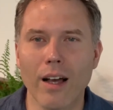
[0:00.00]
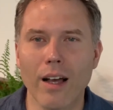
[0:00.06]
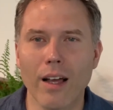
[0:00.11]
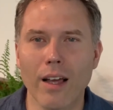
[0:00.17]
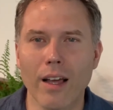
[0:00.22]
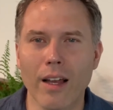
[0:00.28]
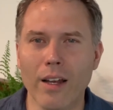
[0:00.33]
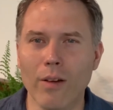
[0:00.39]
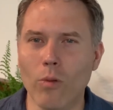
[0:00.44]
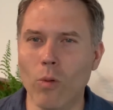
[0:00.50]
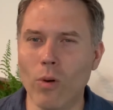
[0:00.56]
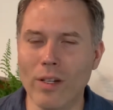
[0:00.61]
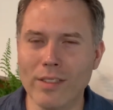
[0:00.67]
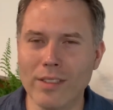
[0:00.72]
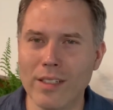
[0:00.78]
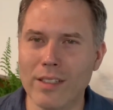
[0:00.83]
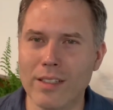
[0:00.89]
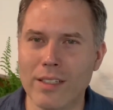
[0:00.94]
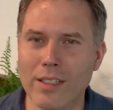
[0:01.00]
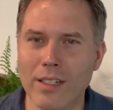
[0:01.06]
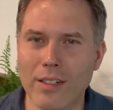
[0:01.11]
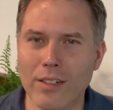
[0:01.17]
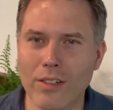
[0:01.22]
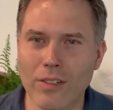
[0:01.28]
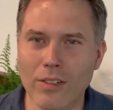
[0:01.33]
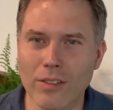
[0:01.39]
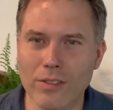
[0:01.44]
And it wasn't
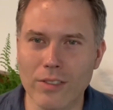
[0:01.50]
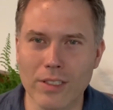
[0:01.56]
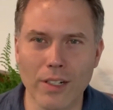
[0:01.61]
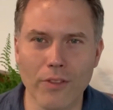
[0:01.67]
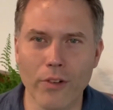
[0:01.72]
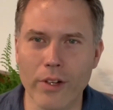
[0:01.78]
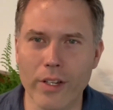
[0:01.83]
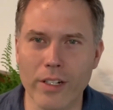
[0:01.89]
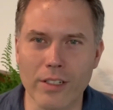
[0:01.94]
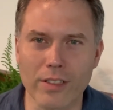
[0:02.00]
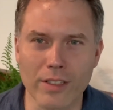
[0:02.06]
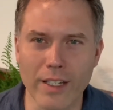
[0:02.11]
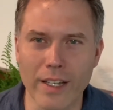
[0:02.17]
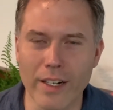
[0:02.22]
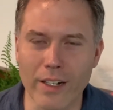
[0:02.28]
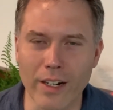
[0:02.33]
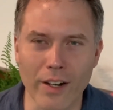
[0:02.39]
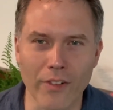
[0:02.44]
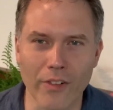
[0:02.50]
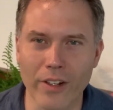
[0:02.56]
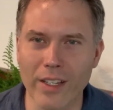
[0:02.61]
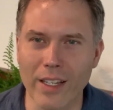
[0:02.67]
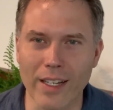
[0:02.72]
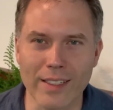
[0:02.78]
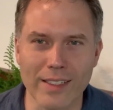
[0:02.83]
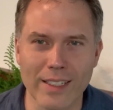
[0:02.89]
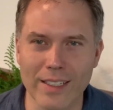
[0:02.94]
until several years later I
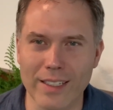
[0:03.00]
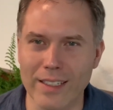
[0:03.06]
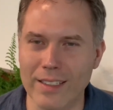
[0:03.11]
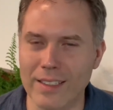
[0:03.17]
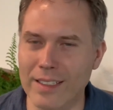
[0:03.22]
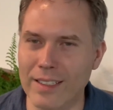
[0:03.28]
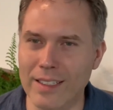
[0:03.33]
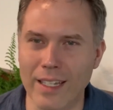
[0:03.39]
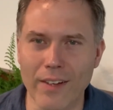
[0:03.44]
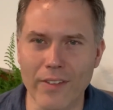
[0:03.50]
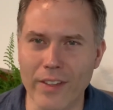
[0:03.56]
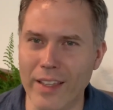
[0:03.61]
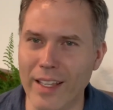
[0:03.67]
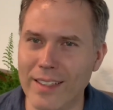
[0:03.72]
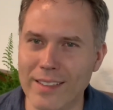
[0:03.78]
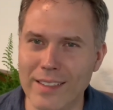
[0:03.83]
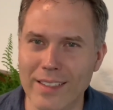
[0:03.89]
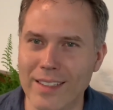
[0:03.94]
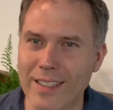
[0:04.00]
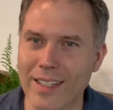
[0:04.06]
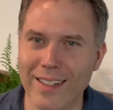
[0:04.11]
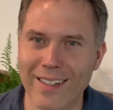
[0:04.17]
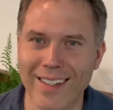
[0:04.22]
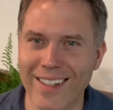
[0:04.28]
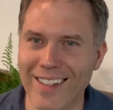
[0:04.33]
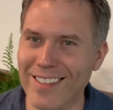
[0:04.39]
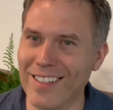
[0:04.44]
realized, Kevin, that's a